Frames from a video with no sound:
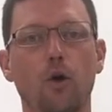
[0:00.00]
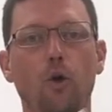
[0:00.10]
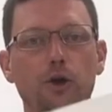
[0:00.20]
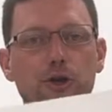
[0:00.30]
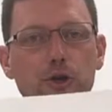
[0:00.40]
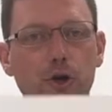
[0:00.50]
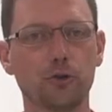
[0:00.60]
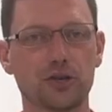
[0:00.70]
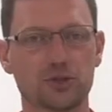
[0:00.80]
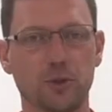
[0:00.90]
or you could go
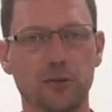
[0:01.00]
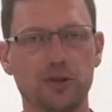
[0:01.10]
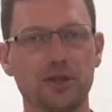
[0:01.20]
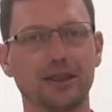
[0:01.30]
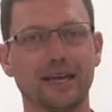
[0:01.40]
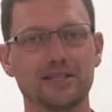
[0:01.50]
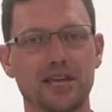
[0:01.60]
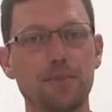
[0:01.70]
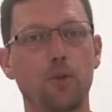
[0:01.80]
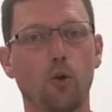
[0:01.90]
this way with it,
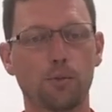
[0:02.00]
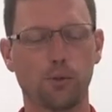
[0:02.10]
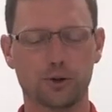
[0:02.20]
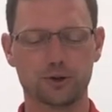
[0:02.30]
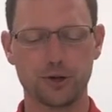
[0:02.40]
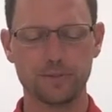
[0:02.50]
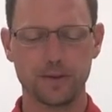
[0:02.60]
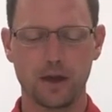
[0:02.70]
landscape or portrait.